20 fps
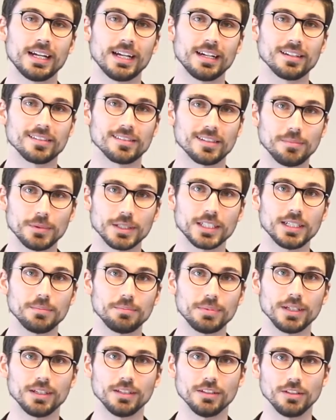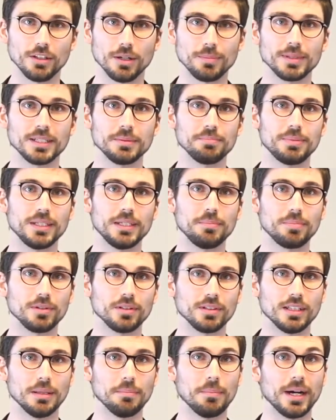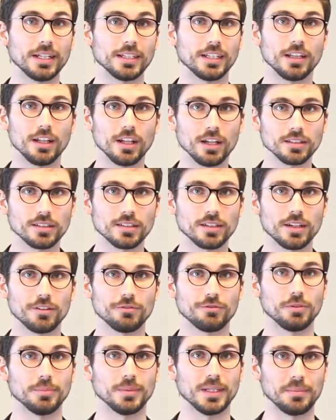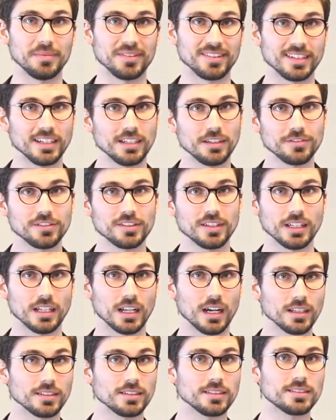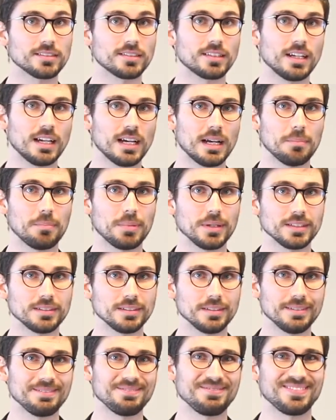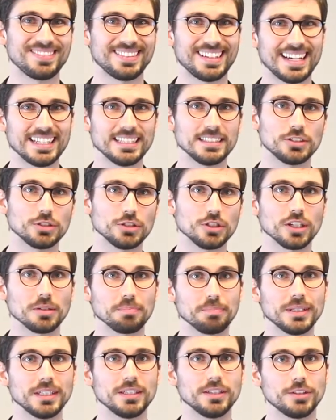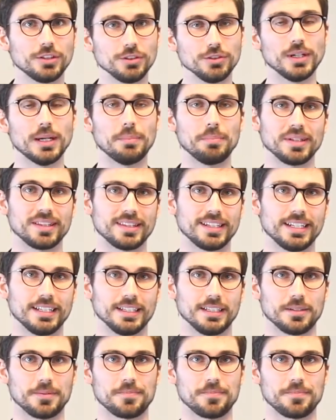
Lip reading: Summing up, dominant people demand a lot from themselves and others, but tend to not be too empathetic.